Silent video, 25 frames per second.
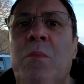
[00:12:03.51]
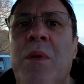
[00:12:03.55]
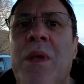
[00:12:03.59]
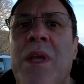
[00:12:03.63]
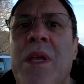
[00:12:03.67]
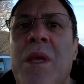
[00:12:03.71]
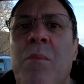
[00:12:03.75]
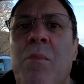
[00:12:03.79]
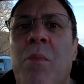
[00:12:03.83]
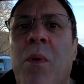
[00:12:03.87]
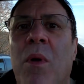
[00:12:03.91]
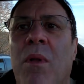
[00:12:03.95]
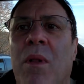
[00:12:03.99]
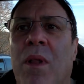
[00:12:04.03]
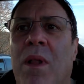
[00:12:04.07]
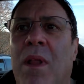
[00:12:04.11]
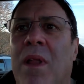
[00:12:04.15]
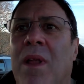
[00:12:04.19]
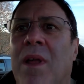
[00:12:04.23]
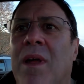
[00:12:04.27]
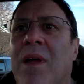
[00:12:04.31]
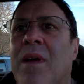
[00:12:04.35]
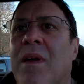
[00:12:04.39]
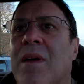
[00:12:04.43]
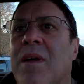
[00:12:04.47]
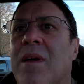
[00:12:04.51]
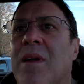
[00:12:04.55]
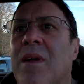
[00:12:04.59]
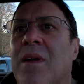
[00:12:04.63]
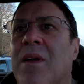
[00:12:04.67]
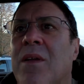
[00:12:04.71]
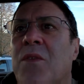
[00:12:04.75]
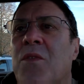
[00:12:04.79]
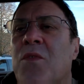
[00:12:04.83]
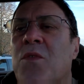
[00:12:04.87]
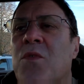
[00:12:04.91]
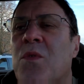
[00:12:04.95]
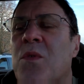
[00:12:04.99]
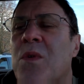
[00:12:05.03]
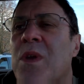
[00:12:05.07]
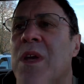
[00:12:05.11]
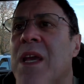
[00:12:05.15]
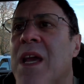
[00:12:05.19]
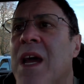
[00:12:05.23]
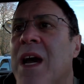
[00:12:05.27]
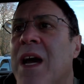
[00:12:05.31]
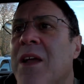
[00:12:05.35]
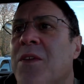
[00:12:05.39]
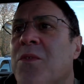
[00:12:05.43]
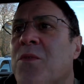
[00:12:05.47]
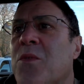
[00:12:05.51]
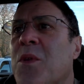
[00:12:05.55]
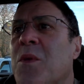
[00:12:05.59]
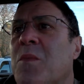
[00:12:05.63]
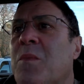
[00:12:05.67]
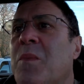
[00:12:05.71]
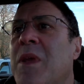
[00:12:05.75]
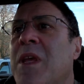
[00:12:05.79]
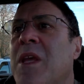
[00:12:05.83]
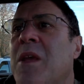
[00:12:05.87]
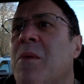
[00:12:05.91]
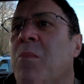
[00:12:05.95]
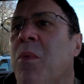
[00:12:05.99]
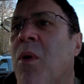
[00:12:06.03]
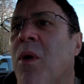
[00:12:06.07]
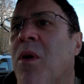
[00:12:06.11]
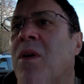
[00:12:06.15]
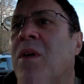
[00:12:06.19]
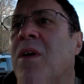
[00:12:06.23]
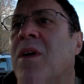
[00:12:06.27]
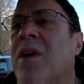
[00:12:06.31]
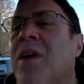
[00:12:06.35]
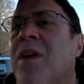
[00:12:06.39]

people. 300 people.